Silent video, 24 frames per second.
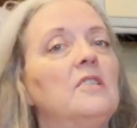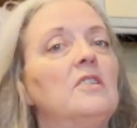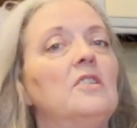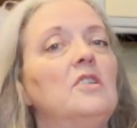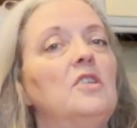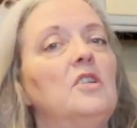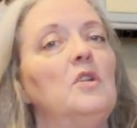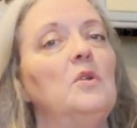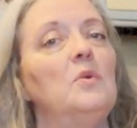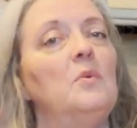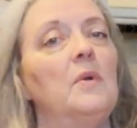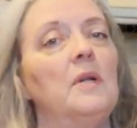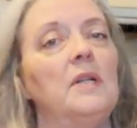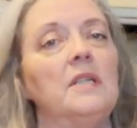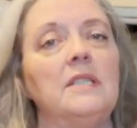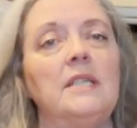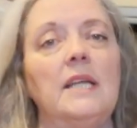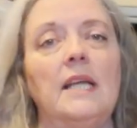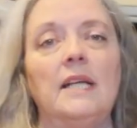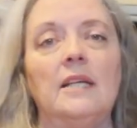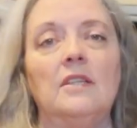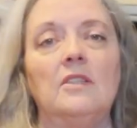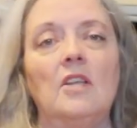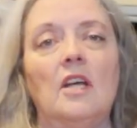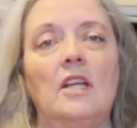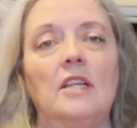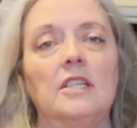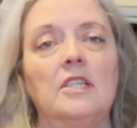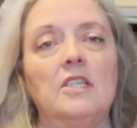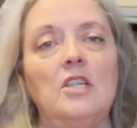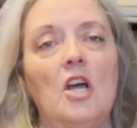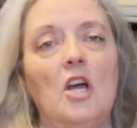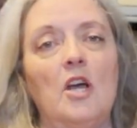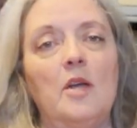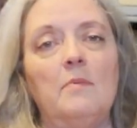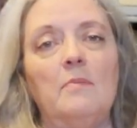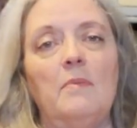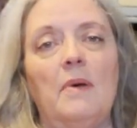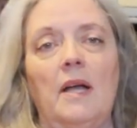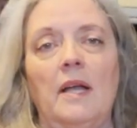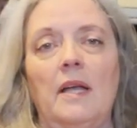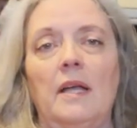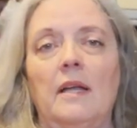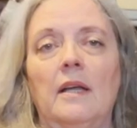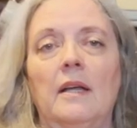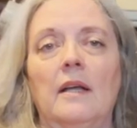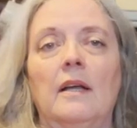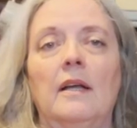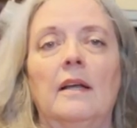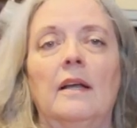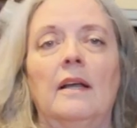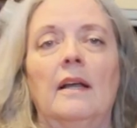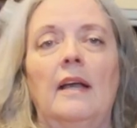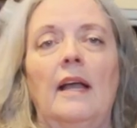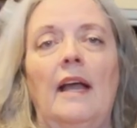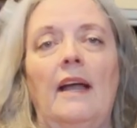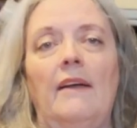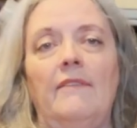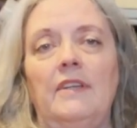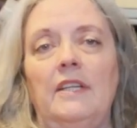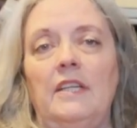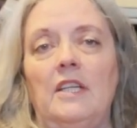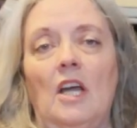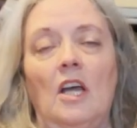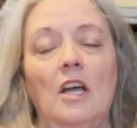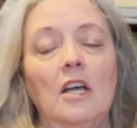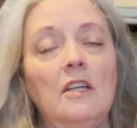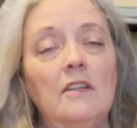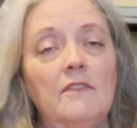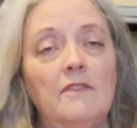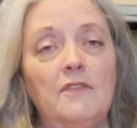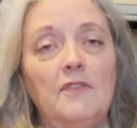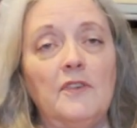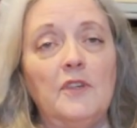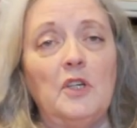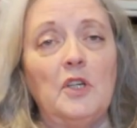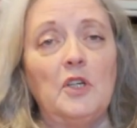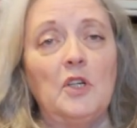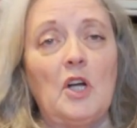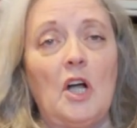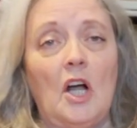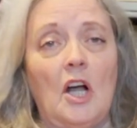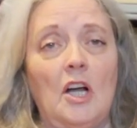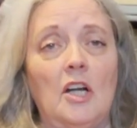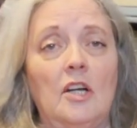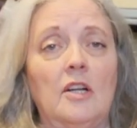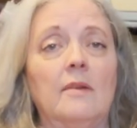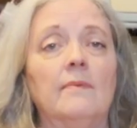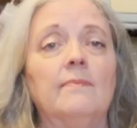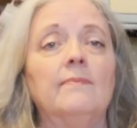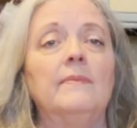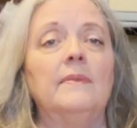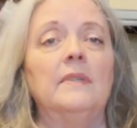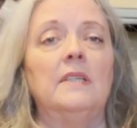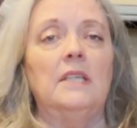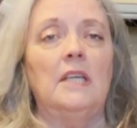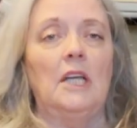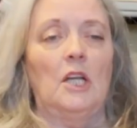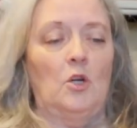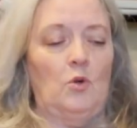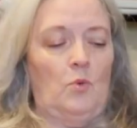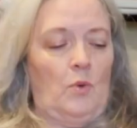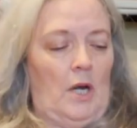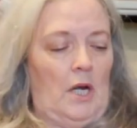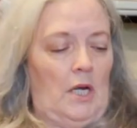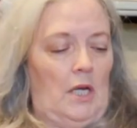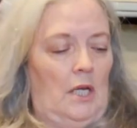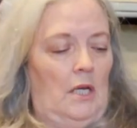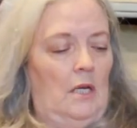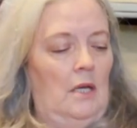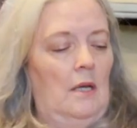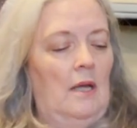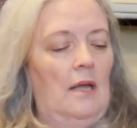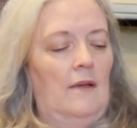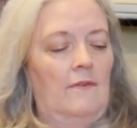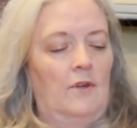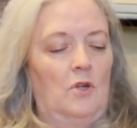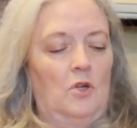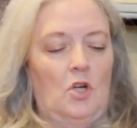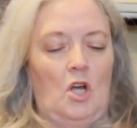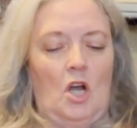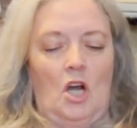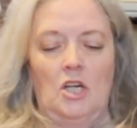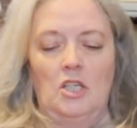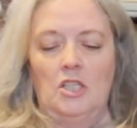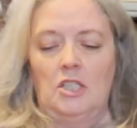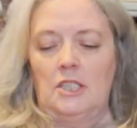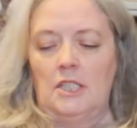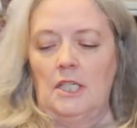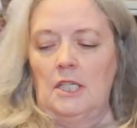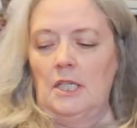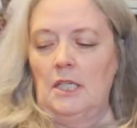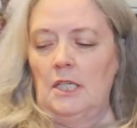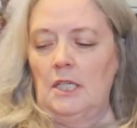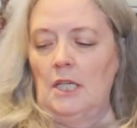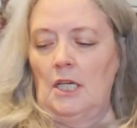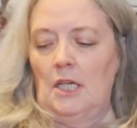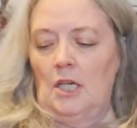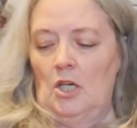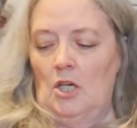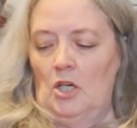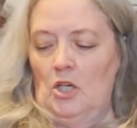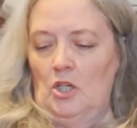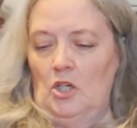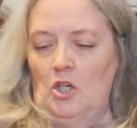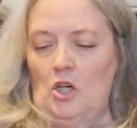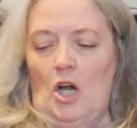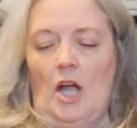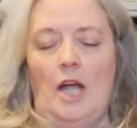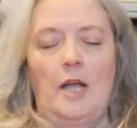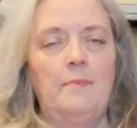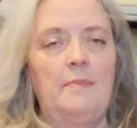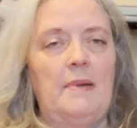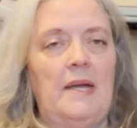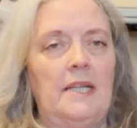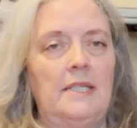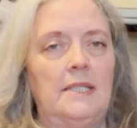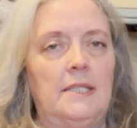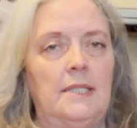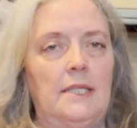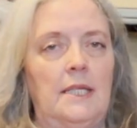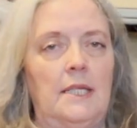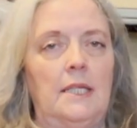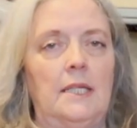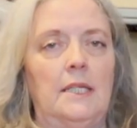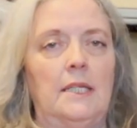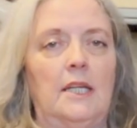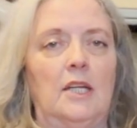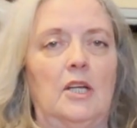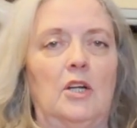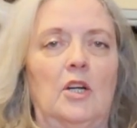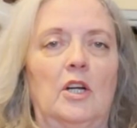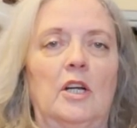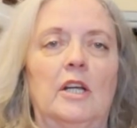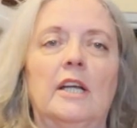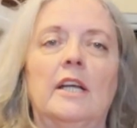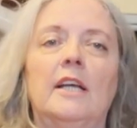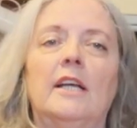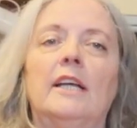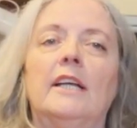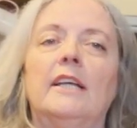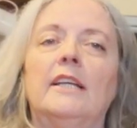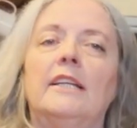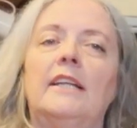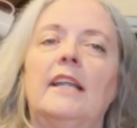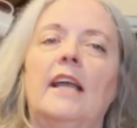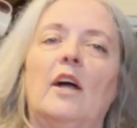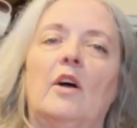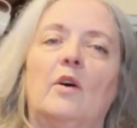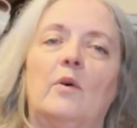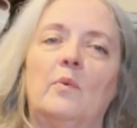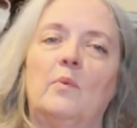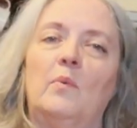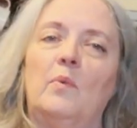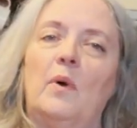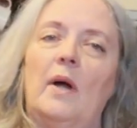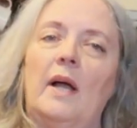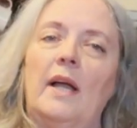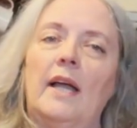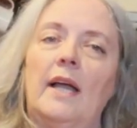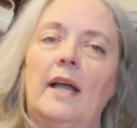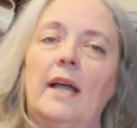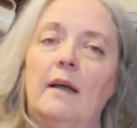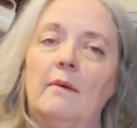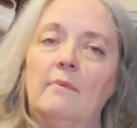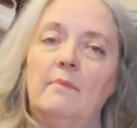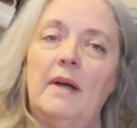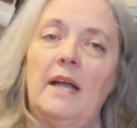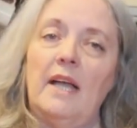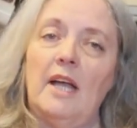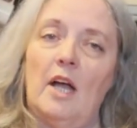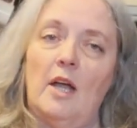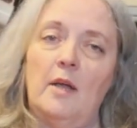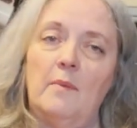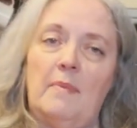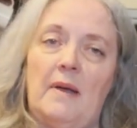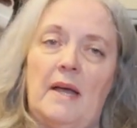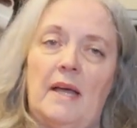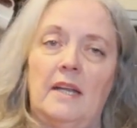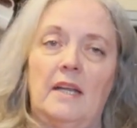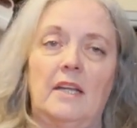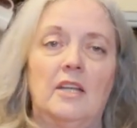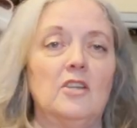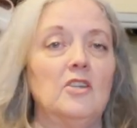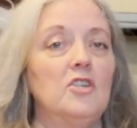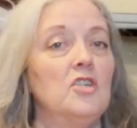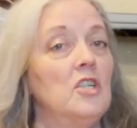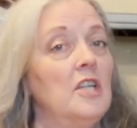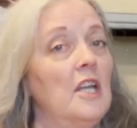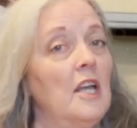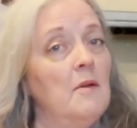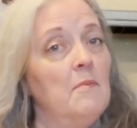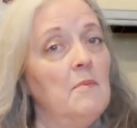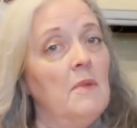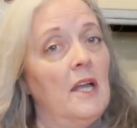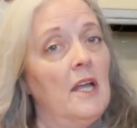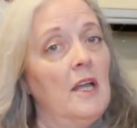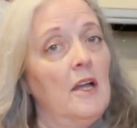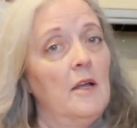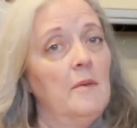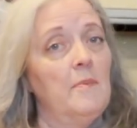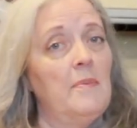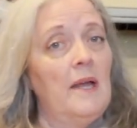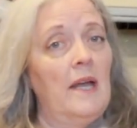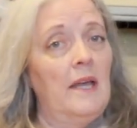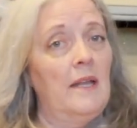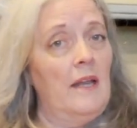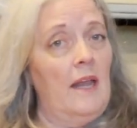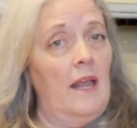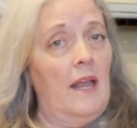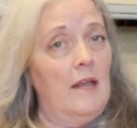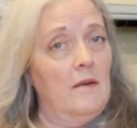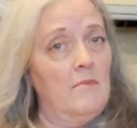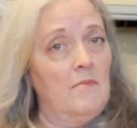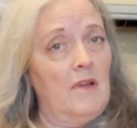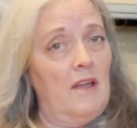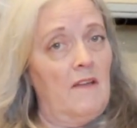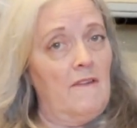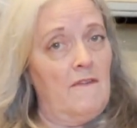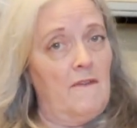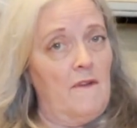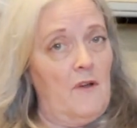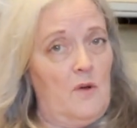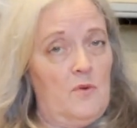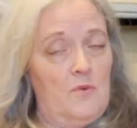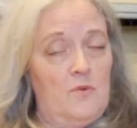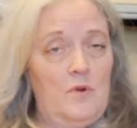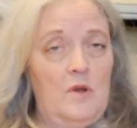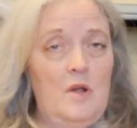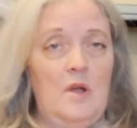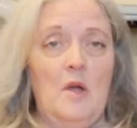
you don't want to take a lot of time by having to hunt for your card. Get it ready. Have your card sitting here, your iPad sitting here. Now, why I have my iPad, I usually have my iPad and my phone.